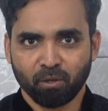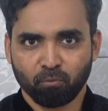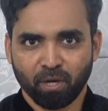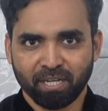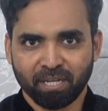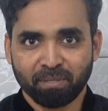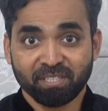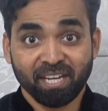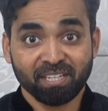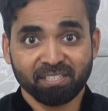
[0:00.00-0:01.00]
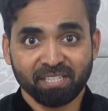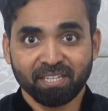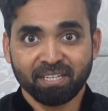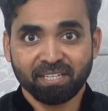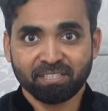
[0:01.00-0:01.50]
While image
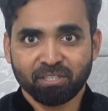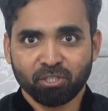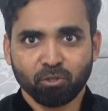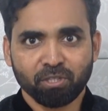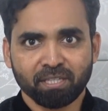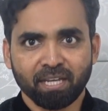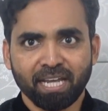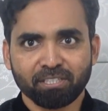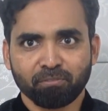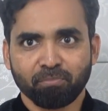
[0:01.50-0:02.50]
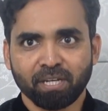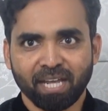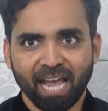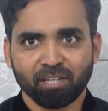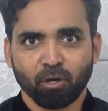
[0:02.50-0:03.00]
editing is included as a free
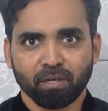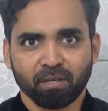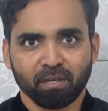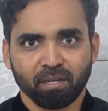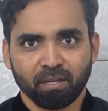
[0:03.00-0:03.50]
add-on,